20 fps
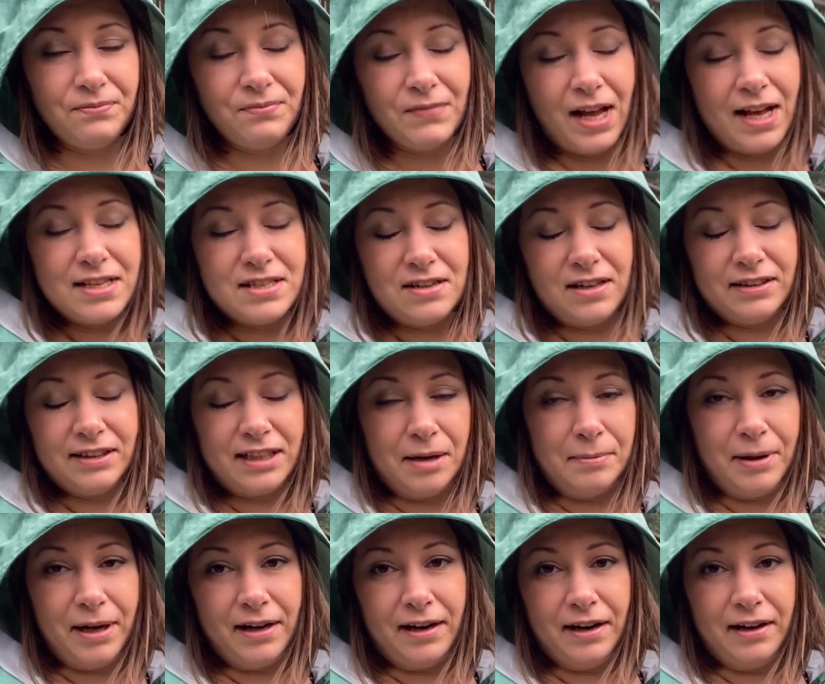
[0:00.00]
it's not that
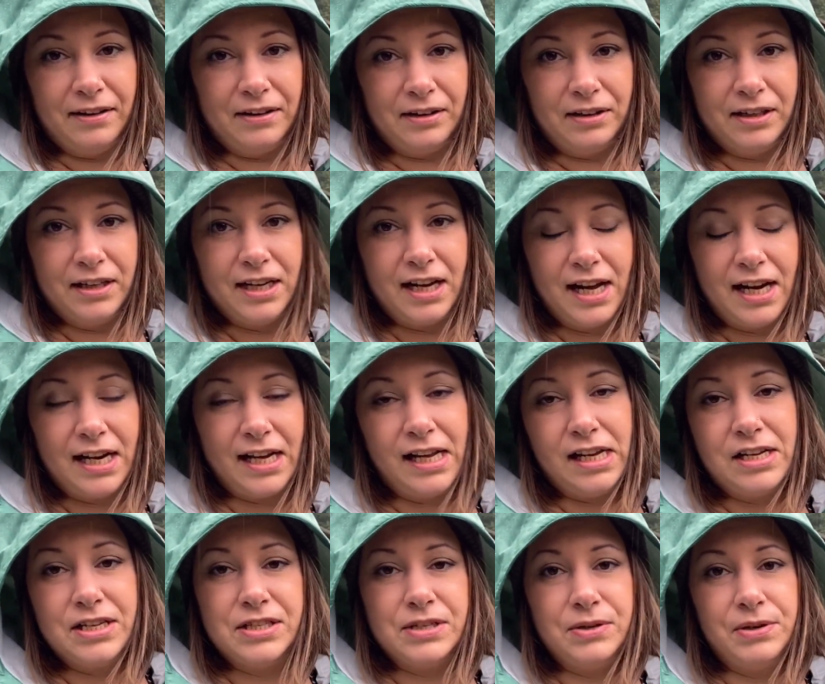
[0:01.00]
bad either. You gotta get
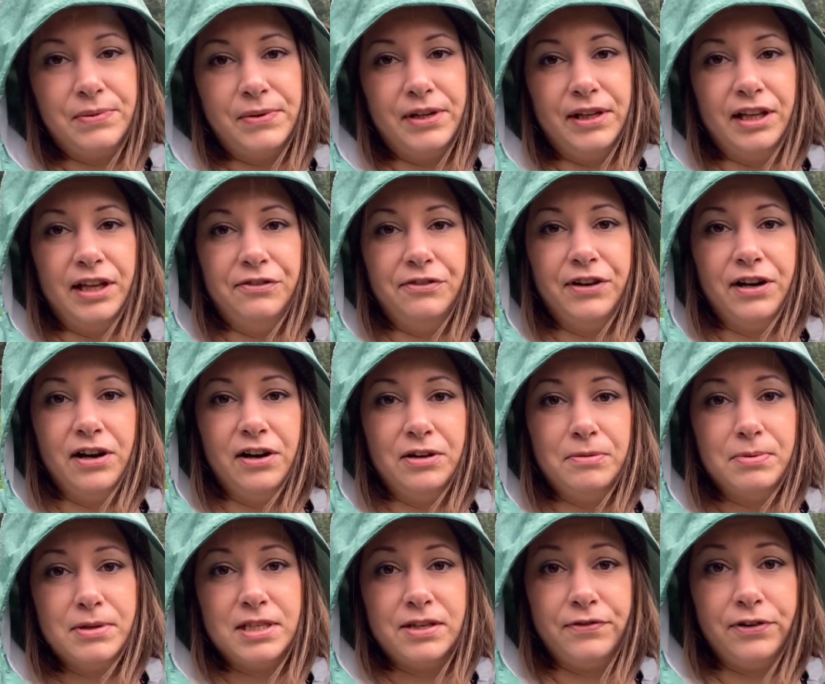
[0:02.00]
used to it when you live here in
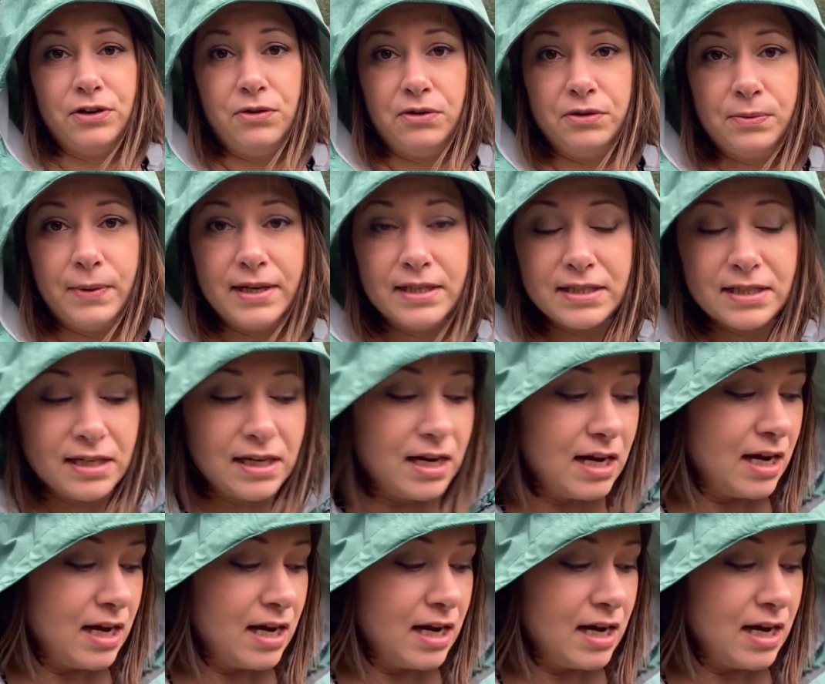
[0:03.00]
the Pacific Northwest.